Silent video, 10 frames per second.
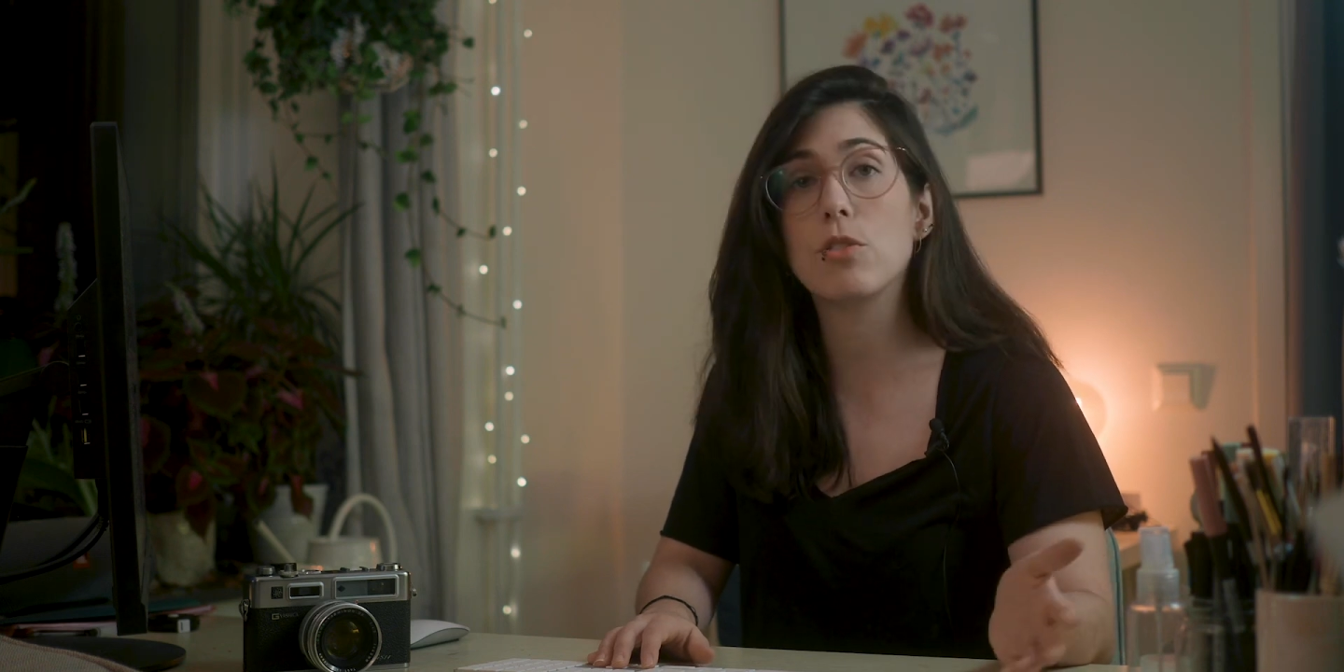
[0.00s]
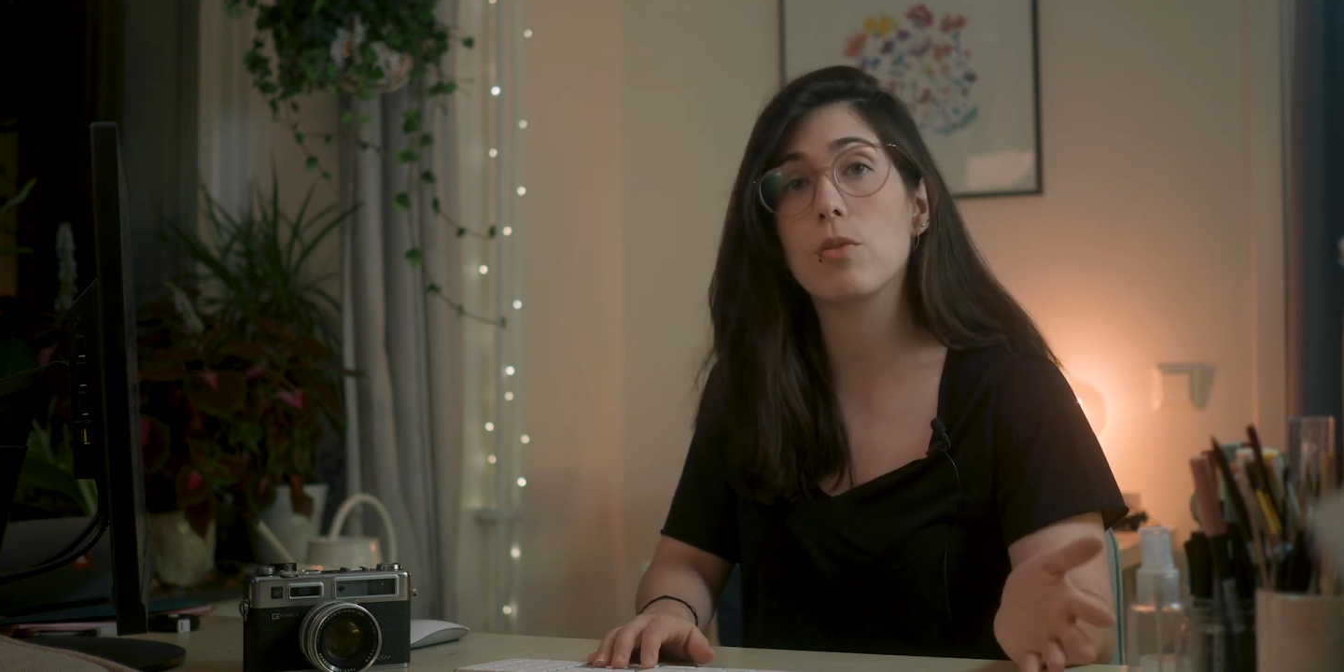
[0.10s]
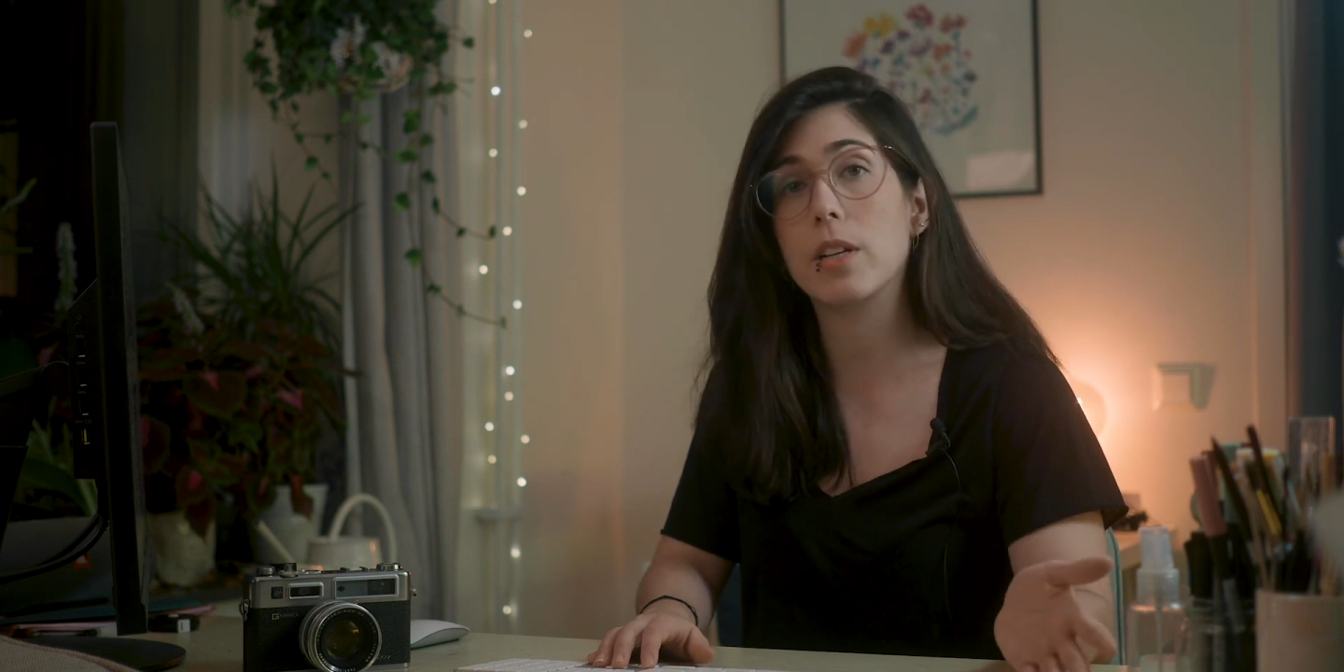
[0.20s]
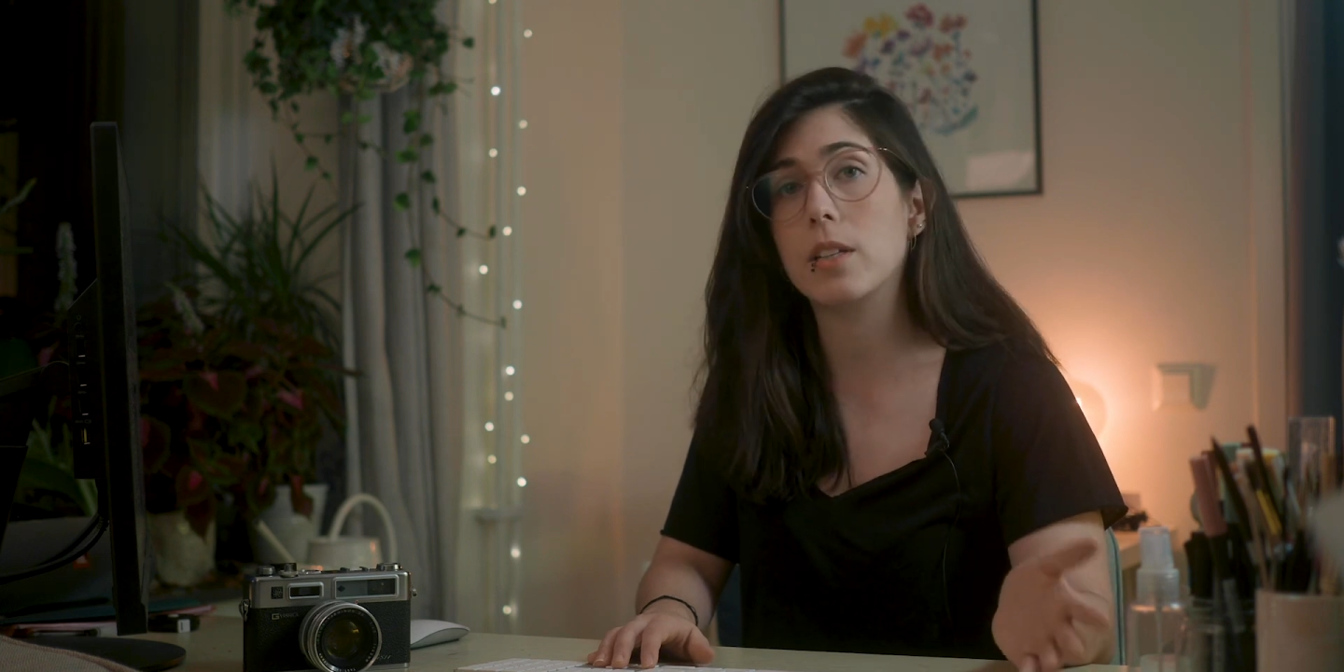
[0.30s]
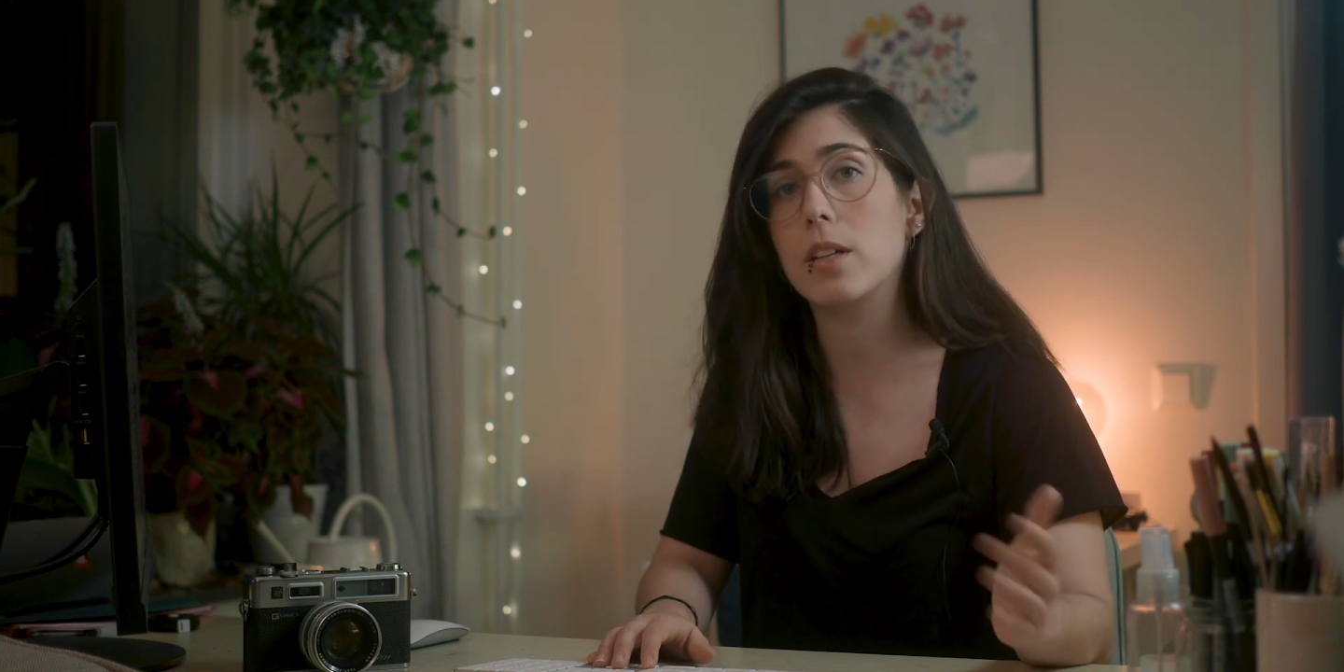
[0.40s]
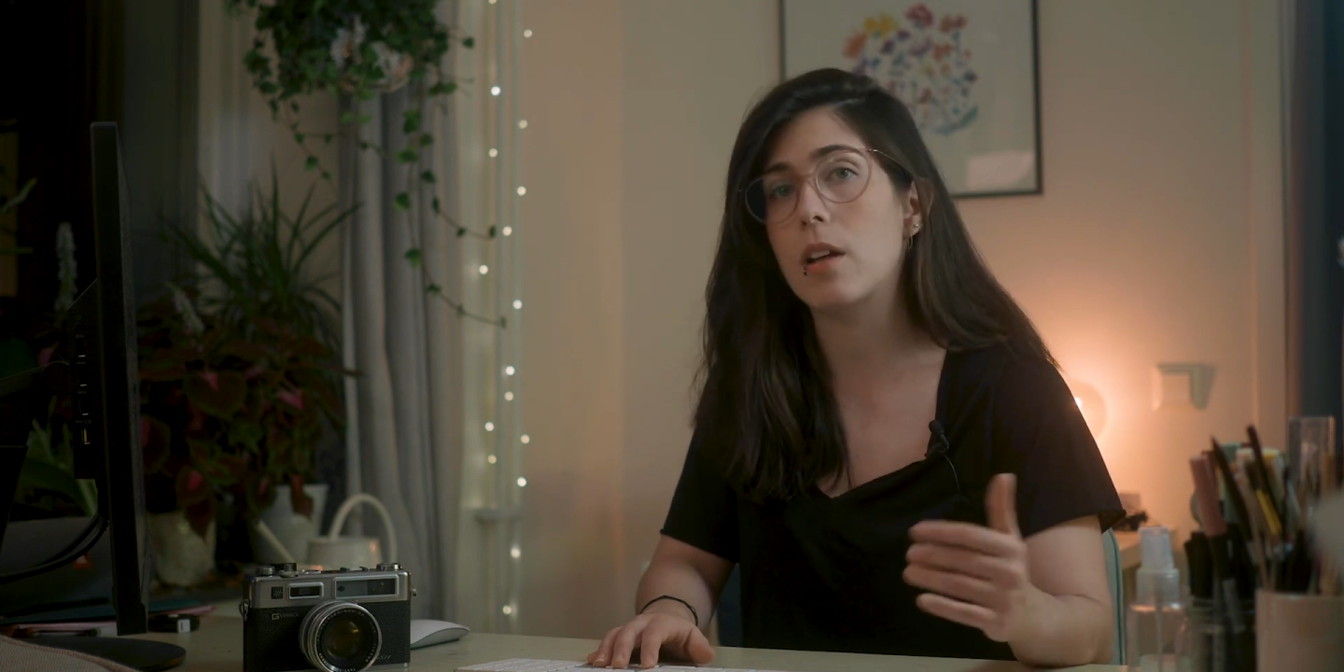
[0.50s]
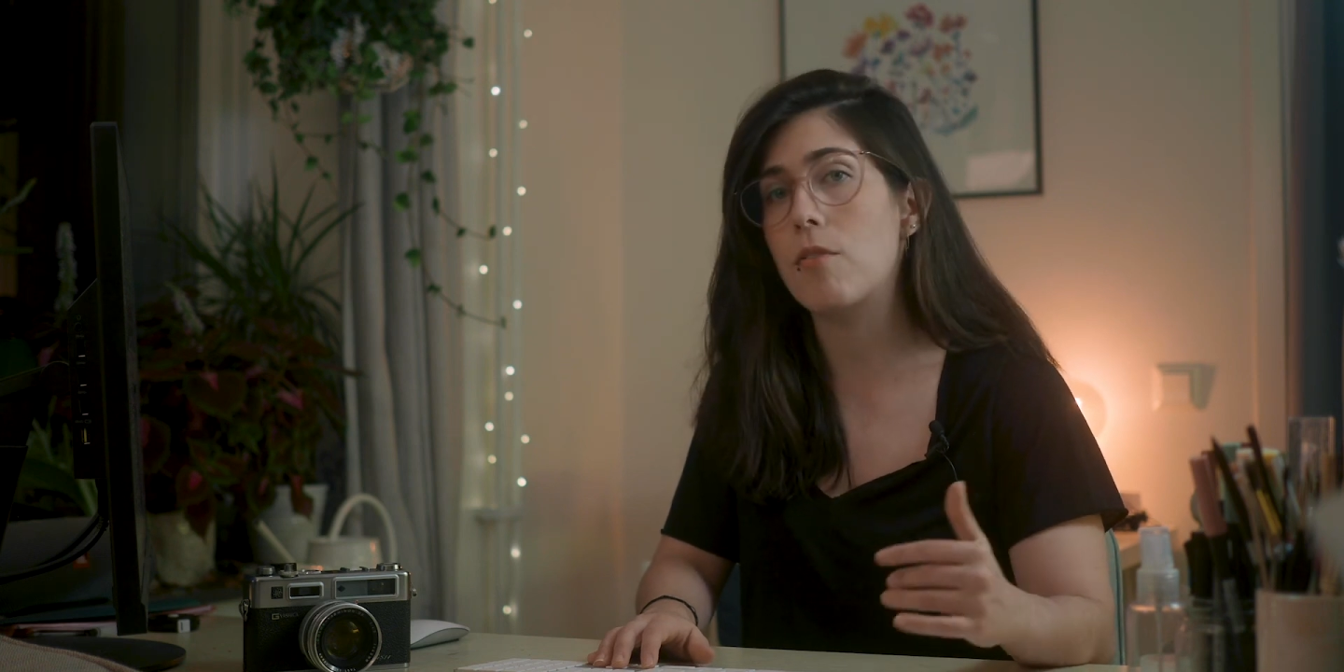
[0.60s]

to rate it at